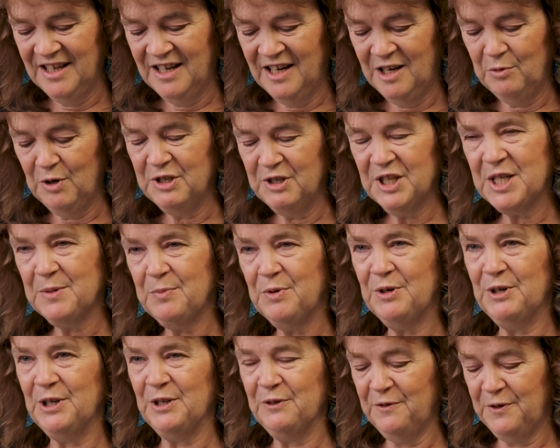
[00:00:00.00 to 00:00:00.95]
I won't
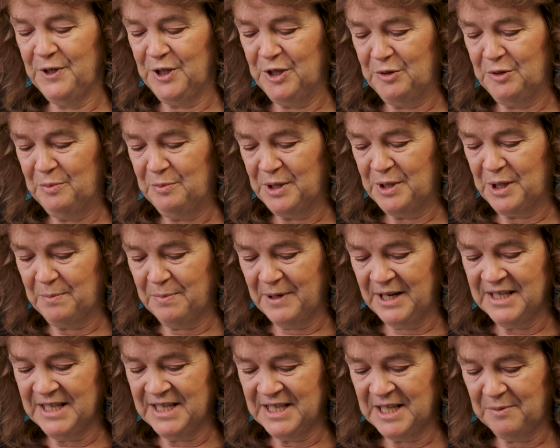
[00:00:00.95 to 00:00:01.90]
spoil it for you, but the
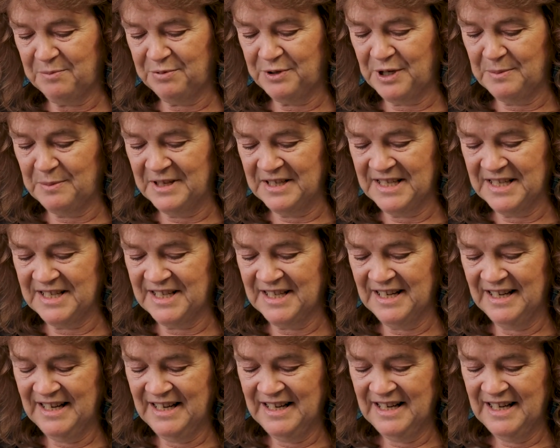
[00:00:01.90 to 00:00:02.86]
basic
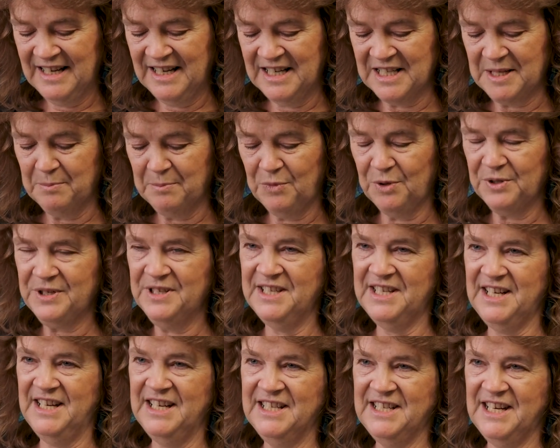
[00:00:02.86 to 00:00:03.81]
premise is a
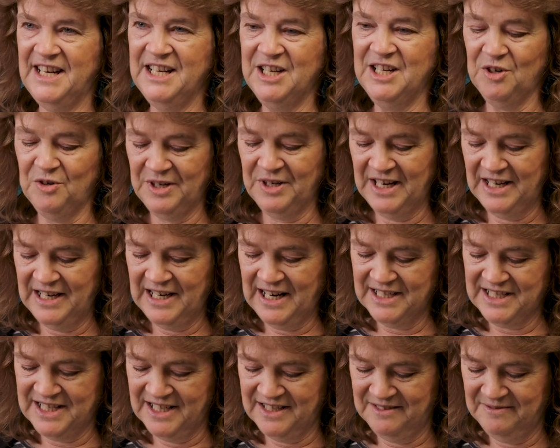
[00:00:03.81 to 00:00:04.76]
modern-day take on
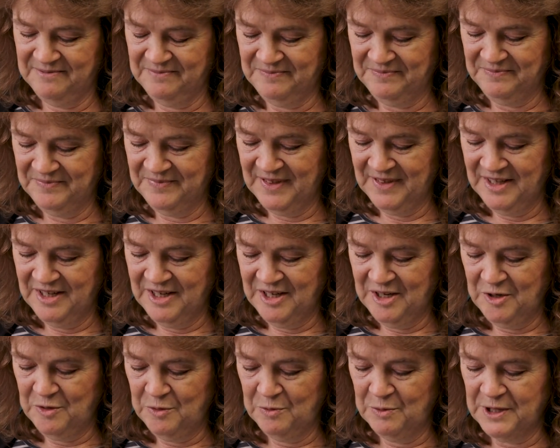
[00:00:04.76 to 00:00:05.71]
Aladdin,
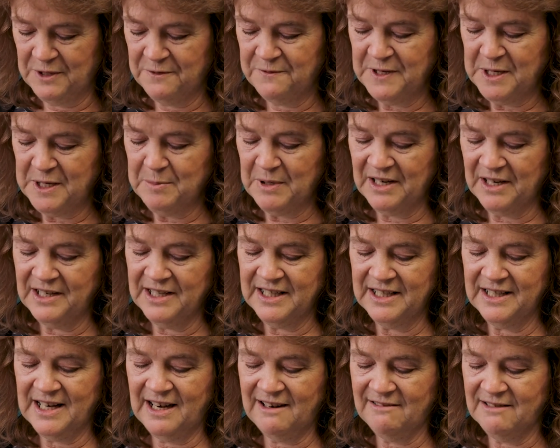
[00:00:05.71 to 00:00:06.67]
where the female
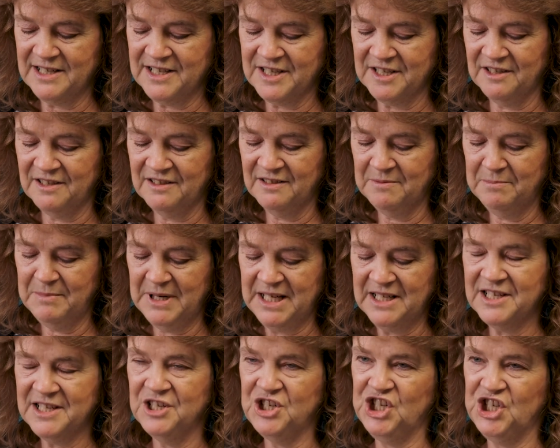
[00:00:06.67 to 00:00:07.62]
lead character
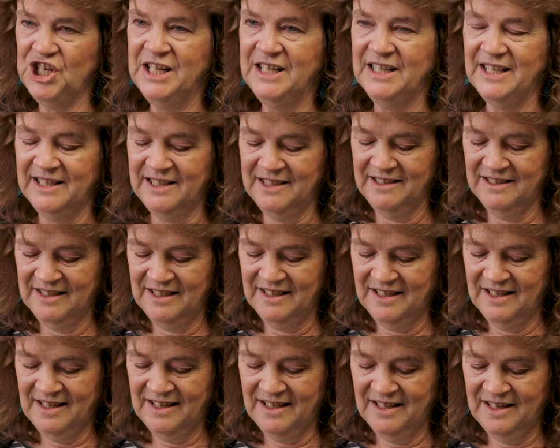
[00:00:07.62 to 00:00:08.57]
meets a genie
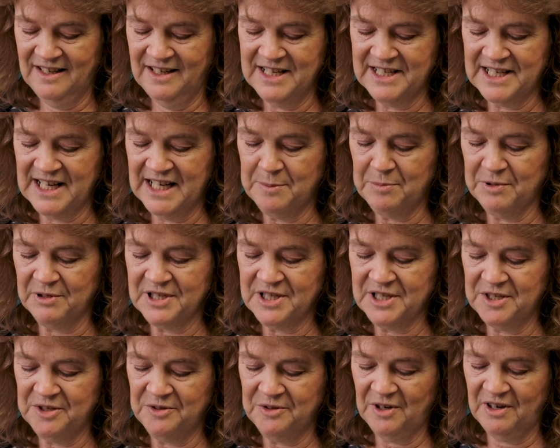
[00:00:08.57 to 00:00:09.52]
and is able
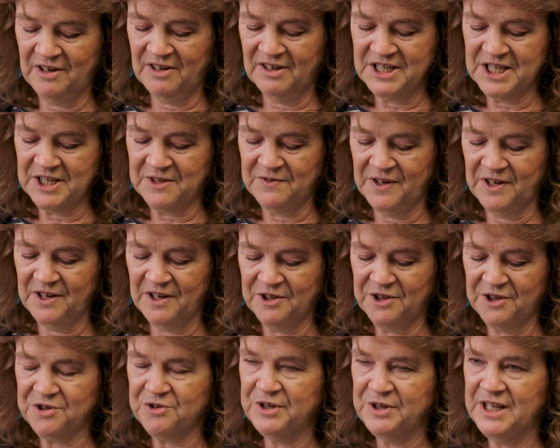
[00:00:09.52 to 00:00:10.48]
to ask for her
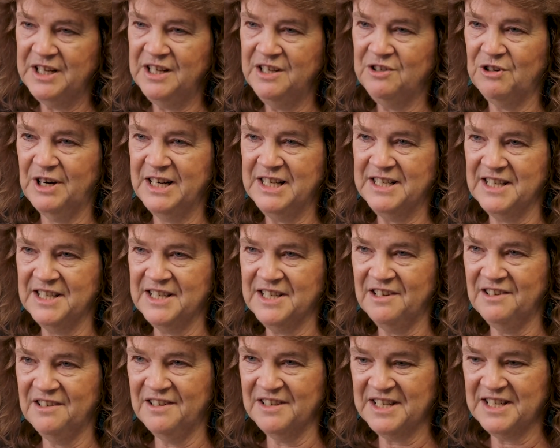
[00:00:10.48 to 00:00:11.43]
three greatest
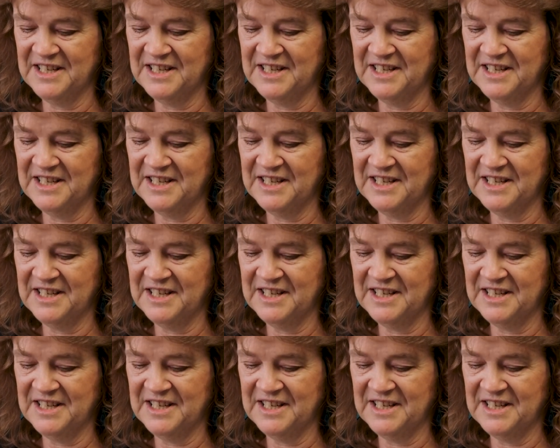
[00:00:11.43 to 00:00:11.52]
heart's